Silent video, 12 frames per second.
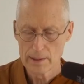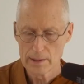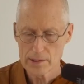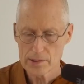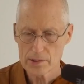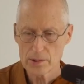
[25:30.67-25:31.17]

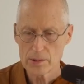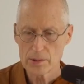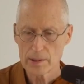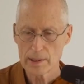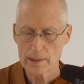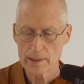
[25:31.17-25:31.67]

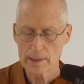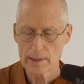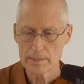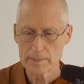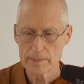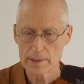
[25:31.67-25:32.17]
So,
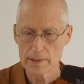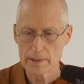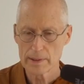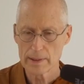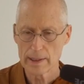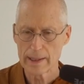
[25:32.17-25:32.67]
um,
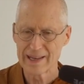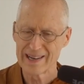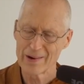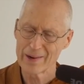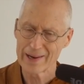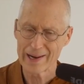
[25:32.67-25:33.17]

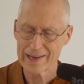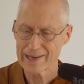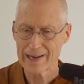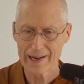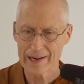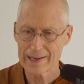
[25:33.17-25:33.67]
now I, I,
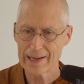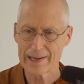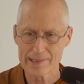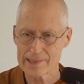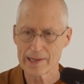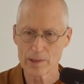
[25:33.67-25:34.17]
can't I
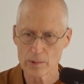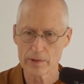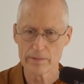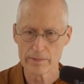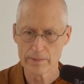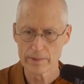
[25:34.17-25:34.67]
can't say what
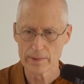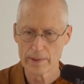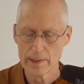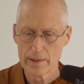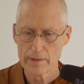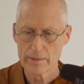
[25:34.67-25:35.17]

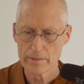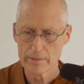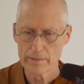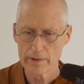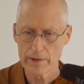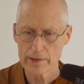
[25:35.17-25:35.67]

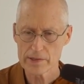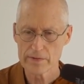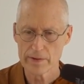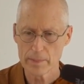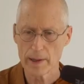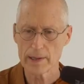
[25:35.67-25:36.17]
various
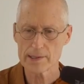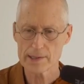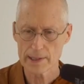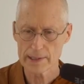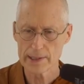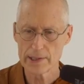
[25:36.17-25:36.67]

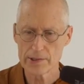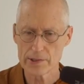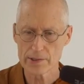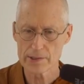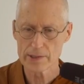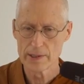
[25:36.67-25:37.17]
vipassana
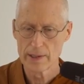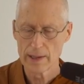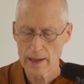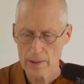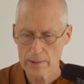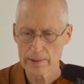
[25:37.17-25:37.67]
teachers
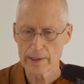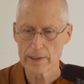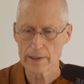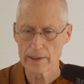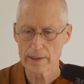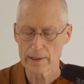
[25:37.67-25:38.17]
how
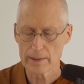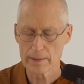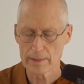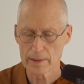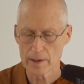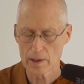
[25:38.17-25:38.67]
they uh,
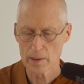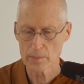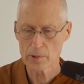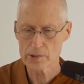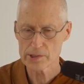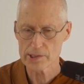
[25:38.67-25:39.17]
uh,
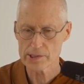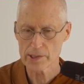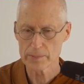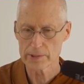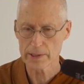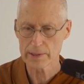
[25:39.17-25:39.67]
approach this
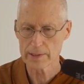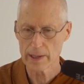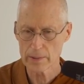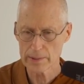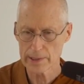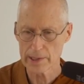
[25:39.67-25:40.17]
subject
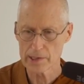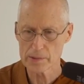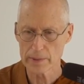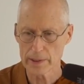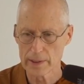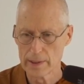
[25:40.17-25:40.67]
nowadays,
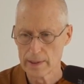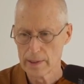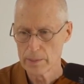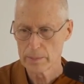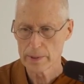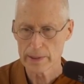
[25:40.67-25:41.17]
but
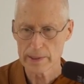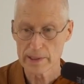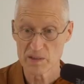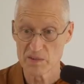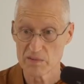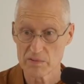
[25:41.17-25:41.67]
but
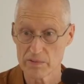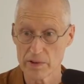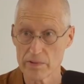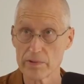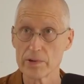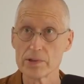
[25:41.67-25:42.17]
it, for
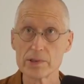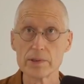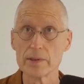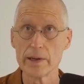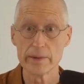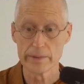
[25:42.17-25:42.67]
the
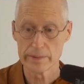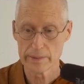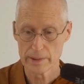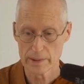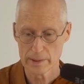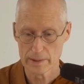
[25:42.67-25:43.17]
first I don't
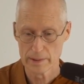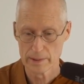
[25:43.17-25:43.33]
know uh,